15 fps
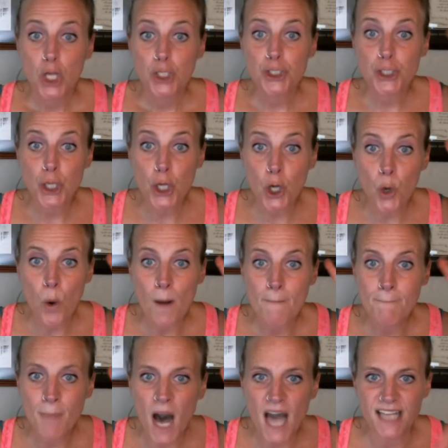2
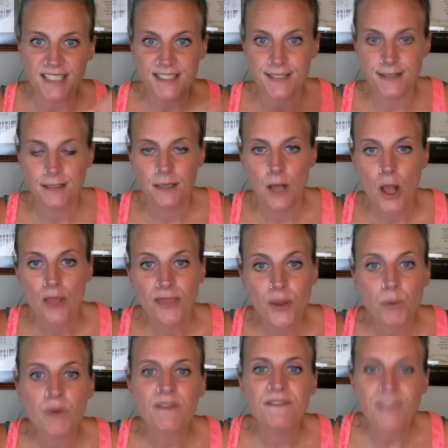months. The
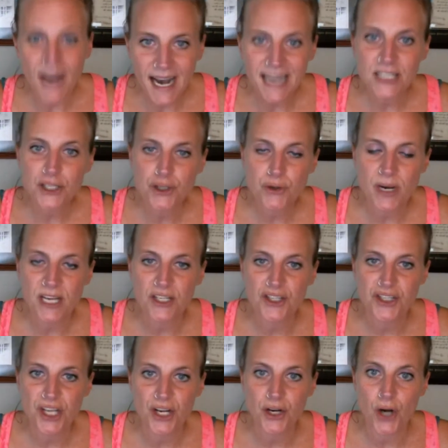revised
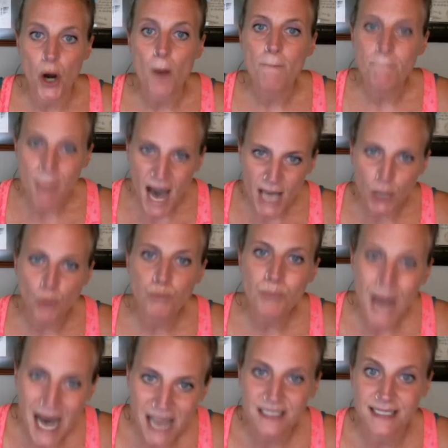transgender model
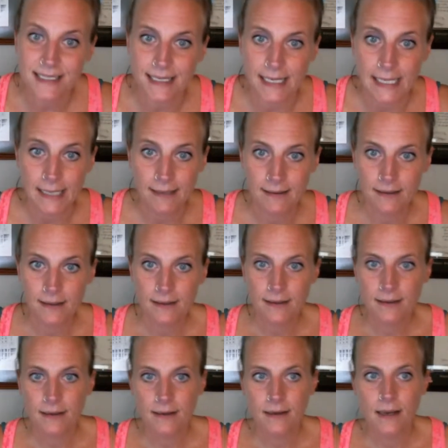policy
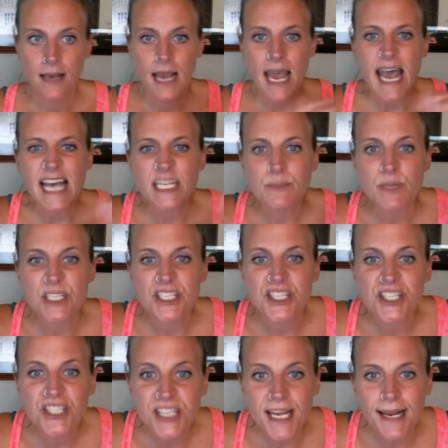has been
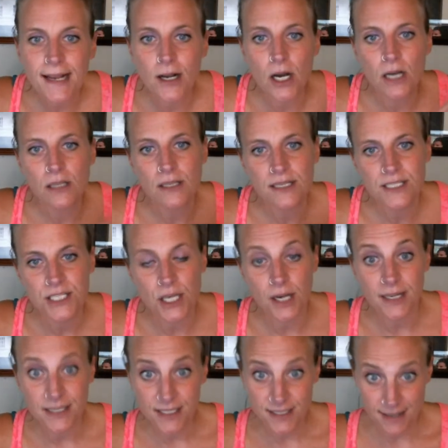sitting on Glen
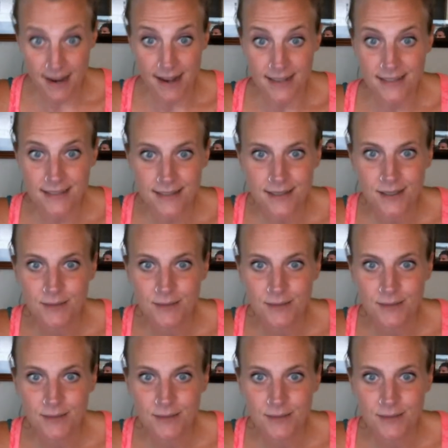Youngkin's desk.